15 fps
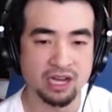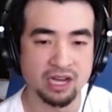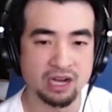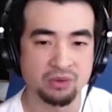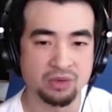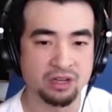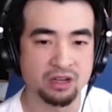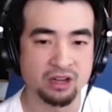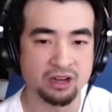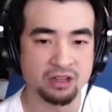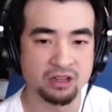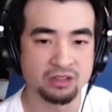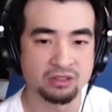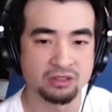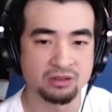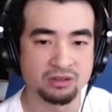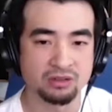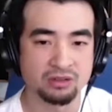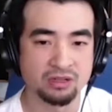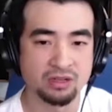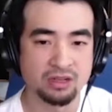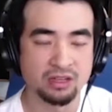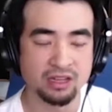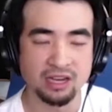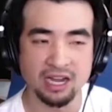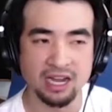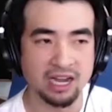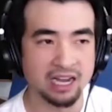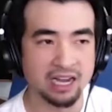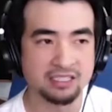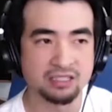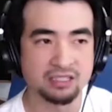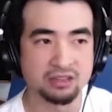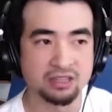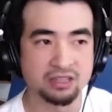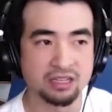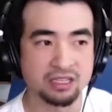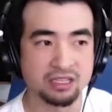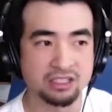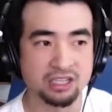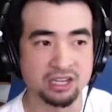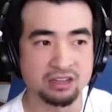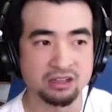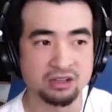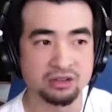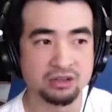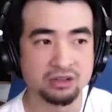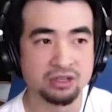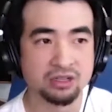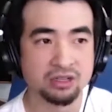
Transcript: How we got onto, like, I still think a cello